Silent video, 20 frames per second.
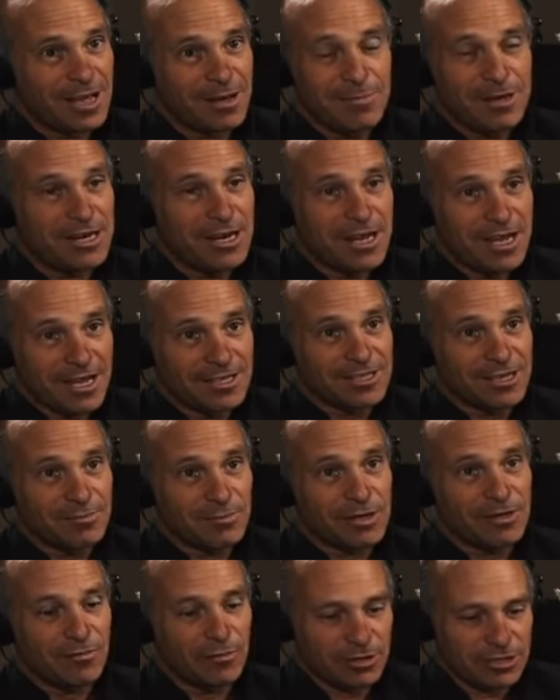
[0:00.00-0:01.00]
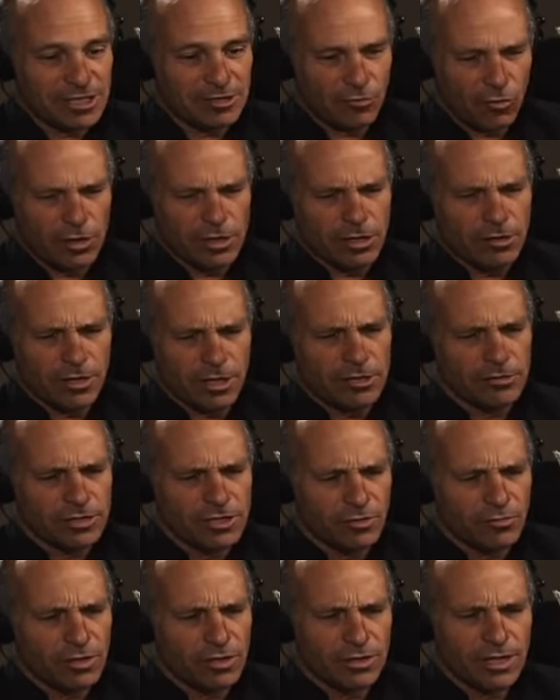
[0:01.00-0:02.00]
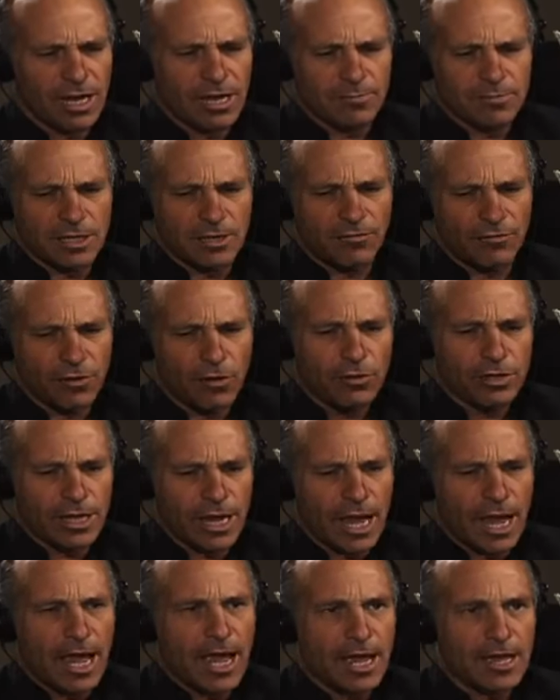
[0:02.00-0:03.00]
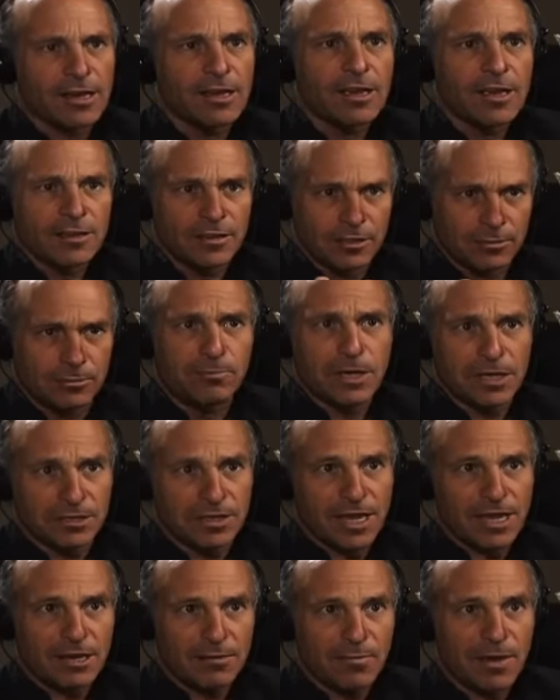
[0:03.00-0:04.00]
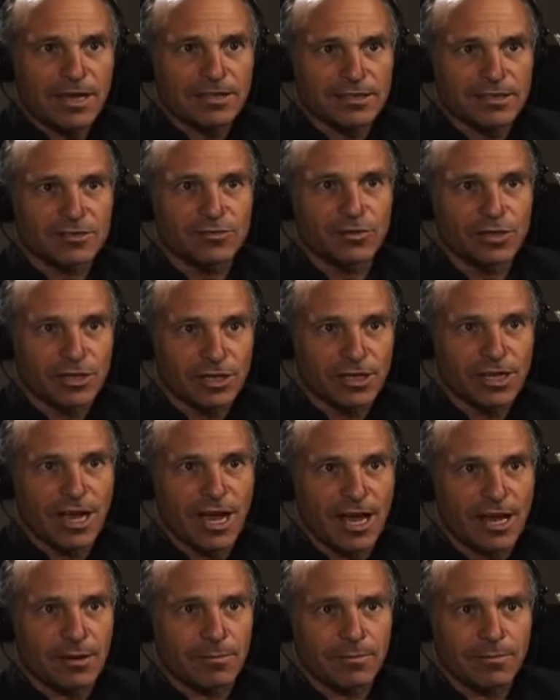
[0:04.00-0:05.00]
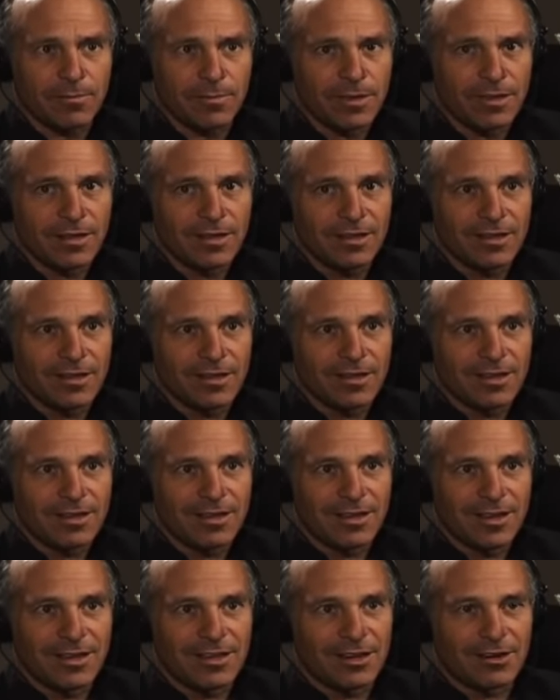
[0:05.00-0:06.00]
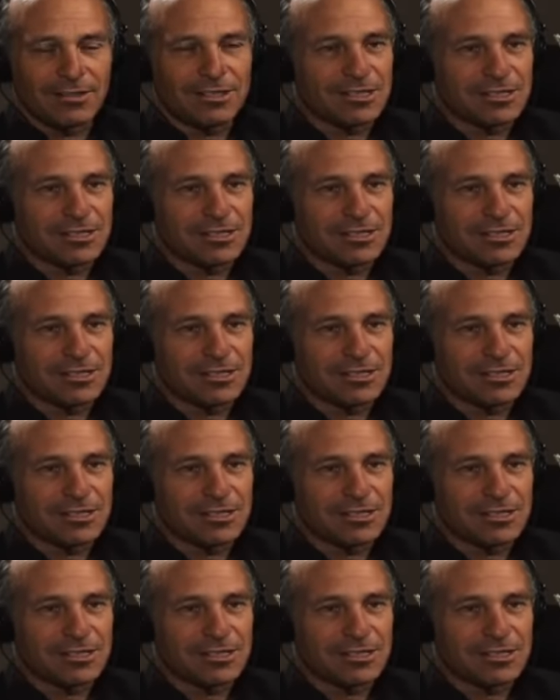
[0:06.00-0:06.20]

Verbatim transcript: I mean, it's unbelievable. He said, well, you know, they use their real names, and if we only had the big databases, we could have got them. You know,